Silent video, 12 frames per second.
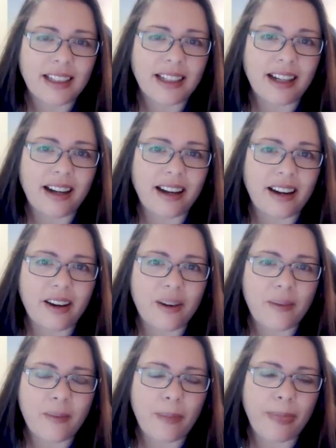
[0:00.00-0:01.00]

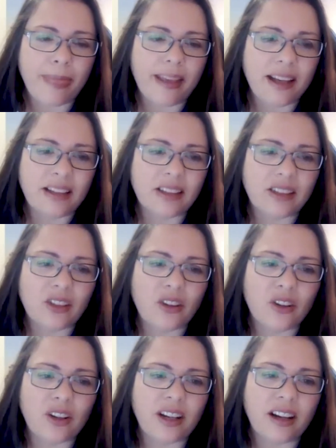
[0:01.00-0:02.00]

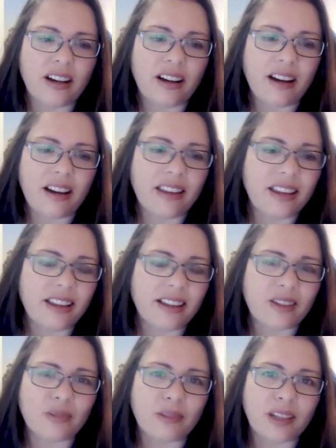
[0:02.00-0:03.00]
So I think
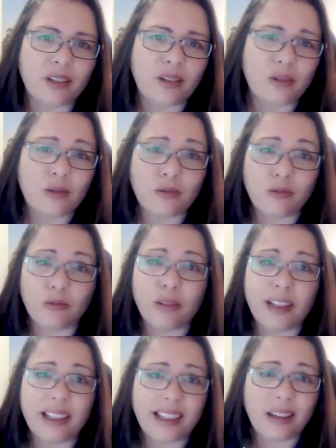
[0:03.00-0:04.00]
that's really,
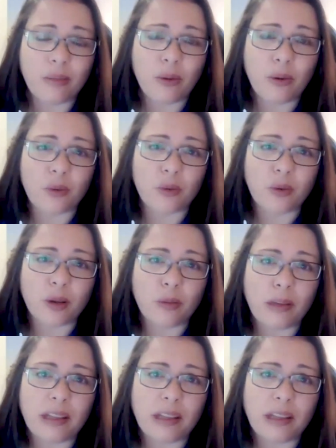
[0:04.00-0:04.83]
really important work.